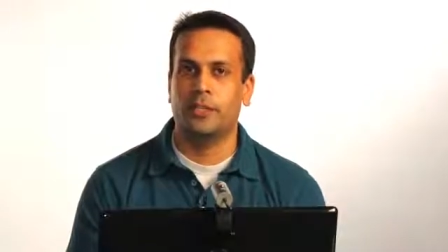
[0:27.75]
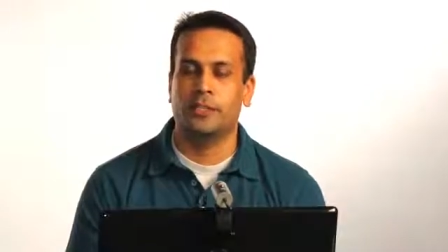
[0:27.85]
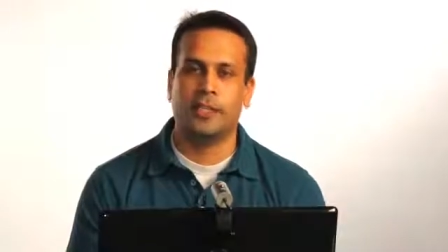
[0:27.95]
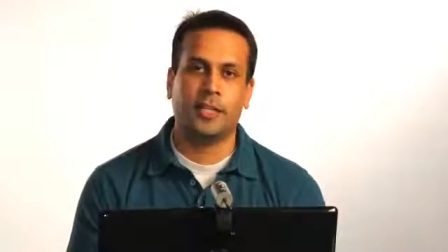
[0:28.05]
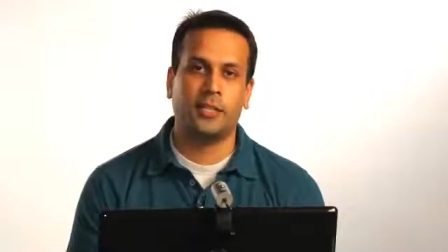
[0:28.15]

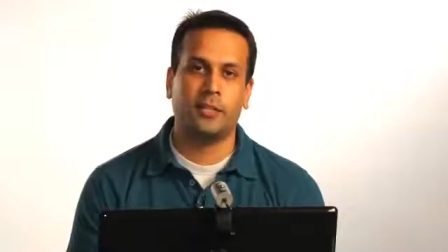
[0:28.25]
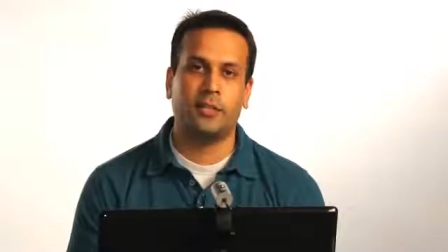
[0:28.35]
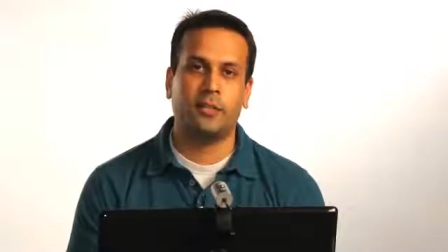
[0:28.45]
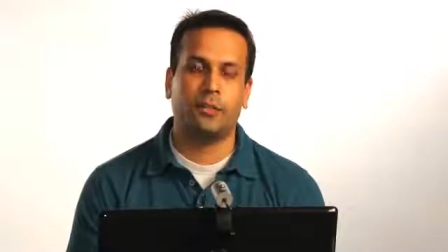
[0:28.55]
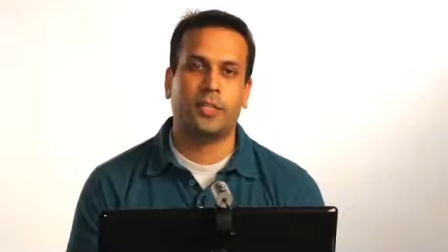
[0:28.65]

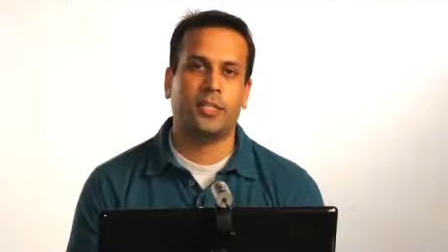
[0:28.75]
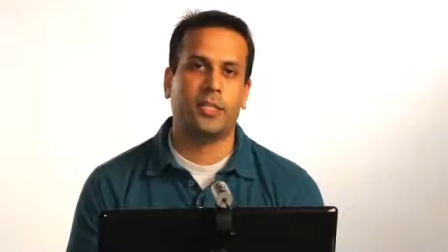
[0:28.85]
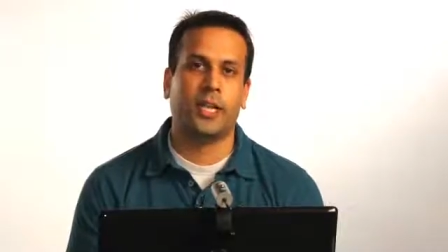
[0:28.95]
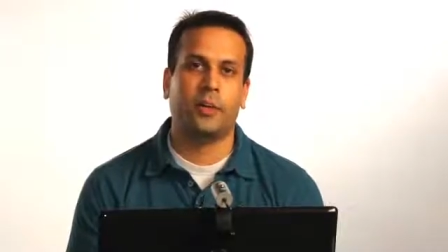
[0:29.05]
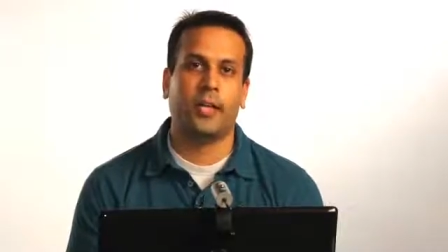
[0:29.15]
Secondly, we're going to
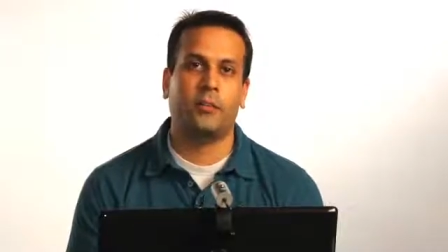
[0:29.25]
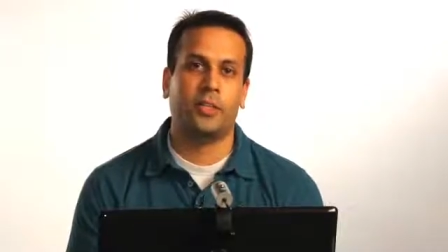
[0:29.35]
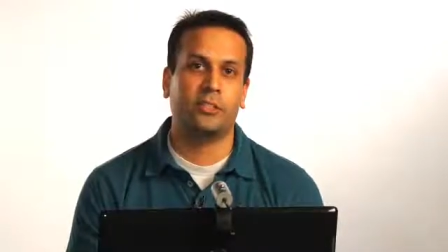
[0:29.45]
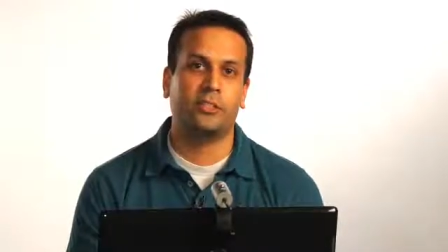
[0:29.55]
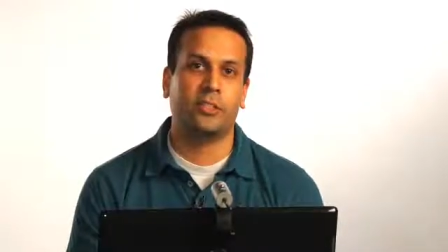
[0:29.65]
talk about how
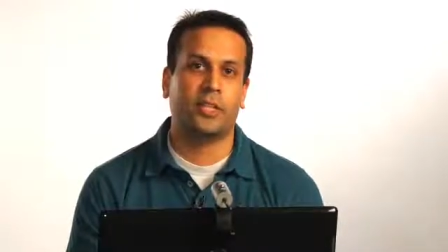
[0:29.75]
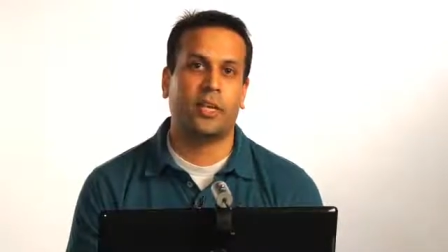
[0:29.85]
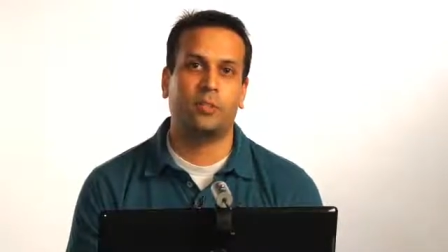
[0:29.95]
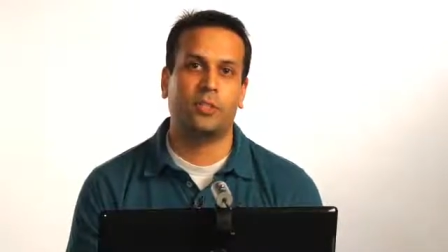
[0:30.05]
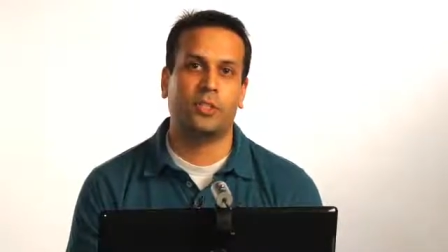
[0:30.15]
Messenger is going to
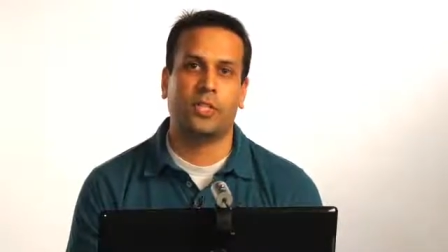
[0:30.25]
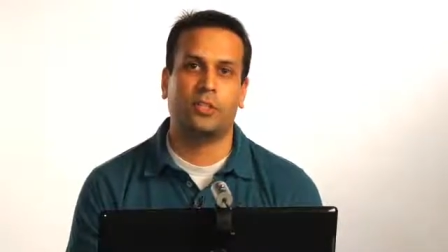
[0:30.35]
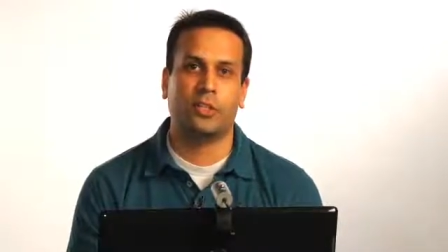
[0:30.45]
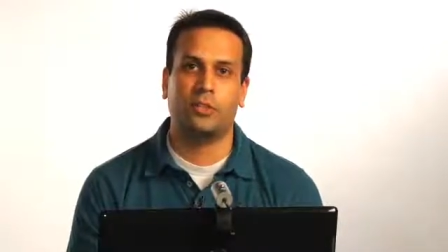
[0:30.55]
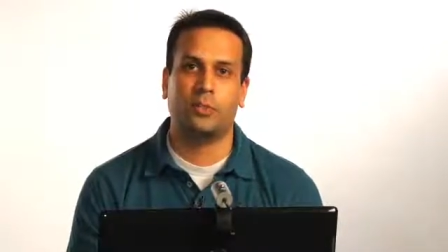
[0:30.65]
help you stay
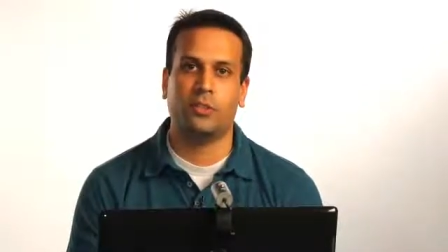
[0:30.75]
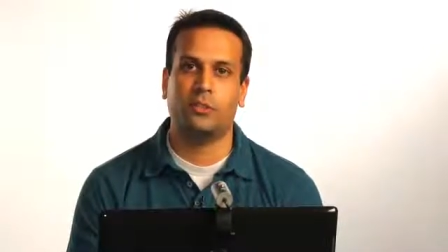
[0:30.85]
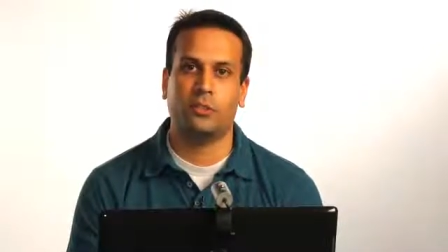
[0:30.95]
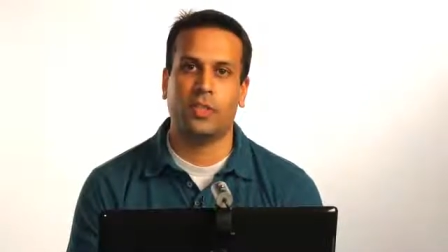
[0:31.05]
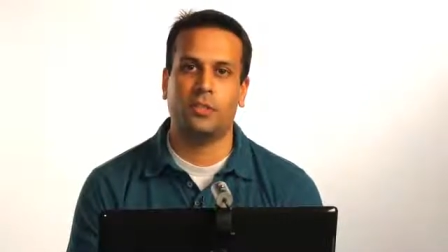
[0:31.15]
in touch with
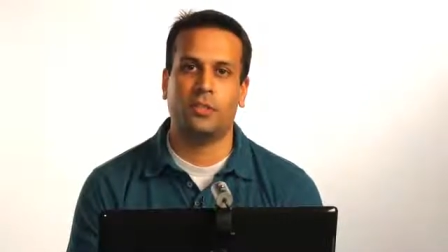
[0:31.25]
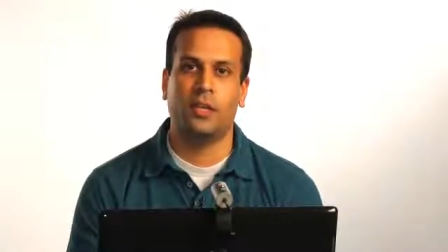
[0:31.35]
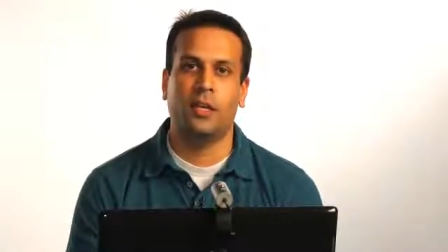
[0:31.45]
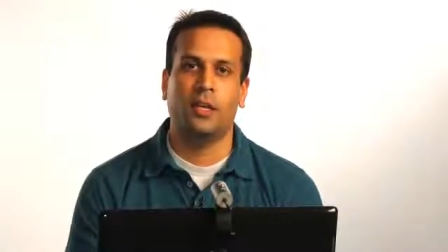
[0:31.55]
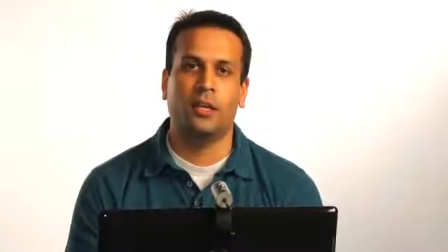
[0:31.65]
those friends,